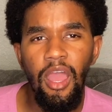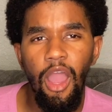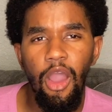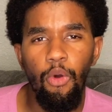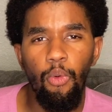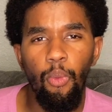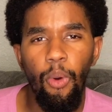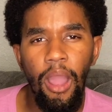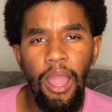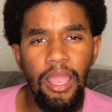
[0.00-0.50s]

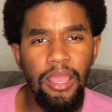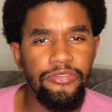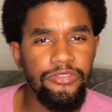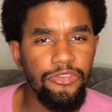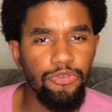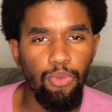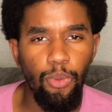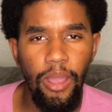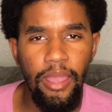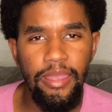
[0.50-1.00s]
why is
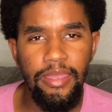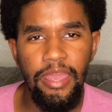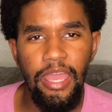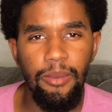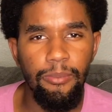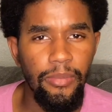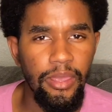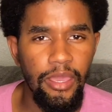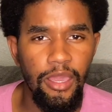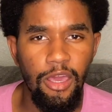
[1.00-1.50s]
this white
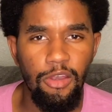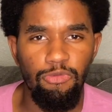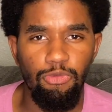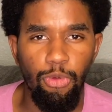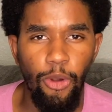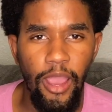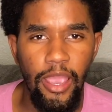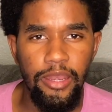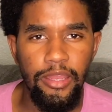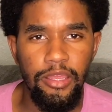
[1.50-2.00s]
gay man
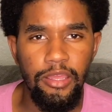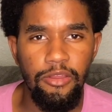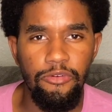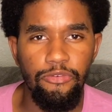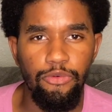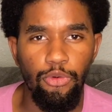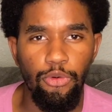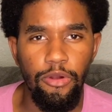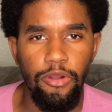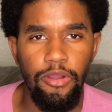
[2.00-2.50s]
writing
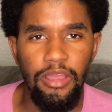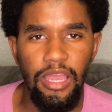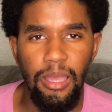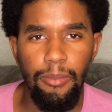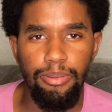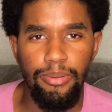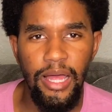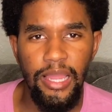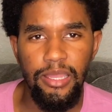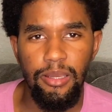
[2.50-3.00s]
for a
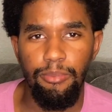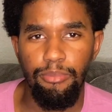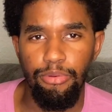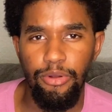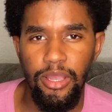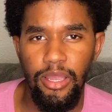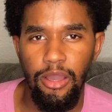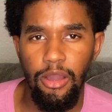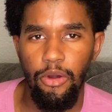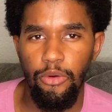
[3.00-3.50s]
black and
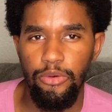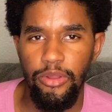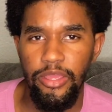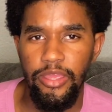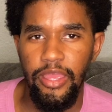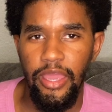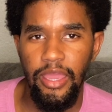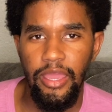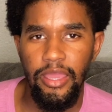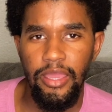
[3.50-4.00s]
brown
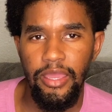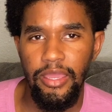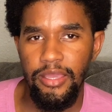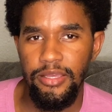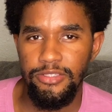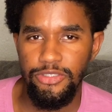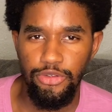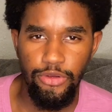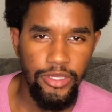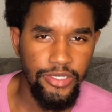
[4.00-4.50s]
gay
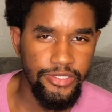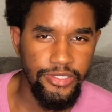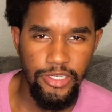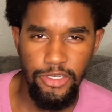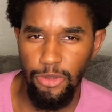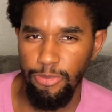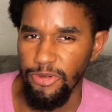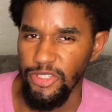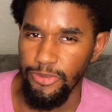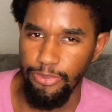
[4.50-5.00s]
and
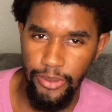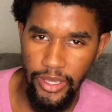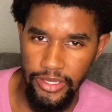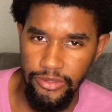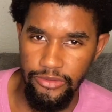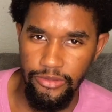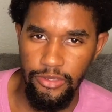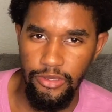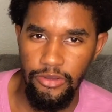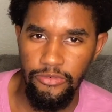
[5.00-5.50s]
transgender
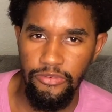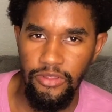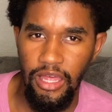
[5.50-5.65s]
perspective?